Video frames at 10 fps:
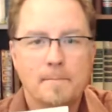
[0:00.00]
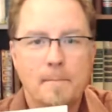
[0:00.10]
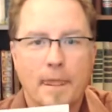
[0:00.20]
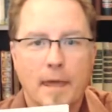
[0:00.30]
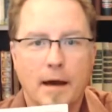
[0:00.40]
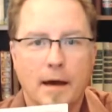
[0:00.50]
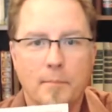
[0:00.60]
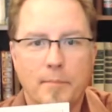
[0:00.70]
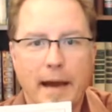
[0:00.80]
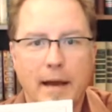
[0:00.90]
uh,
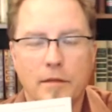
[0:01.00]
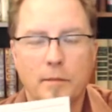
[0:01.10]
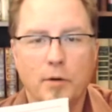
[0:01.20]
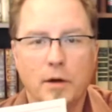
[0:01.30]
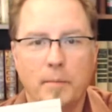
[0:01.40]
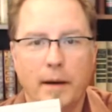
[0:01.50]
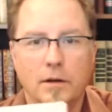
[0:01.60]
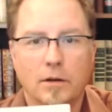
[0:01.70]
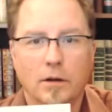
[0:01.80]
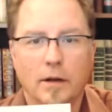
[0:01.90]
back the book
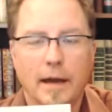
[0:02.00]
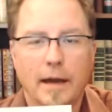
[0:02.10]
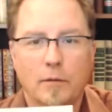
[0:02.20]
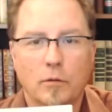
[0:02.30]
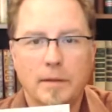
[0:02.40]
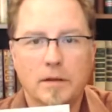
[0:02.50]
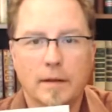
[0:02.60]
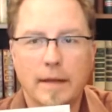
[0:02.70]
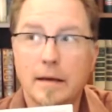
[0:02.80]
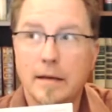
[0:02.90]
bundle, and we'll be
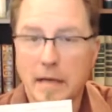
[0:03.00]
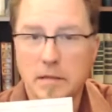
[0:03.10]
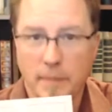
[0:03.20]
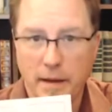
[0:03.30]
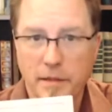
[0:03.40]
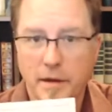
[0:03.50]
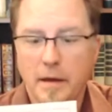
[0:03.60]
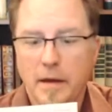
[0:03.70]
doing that next month.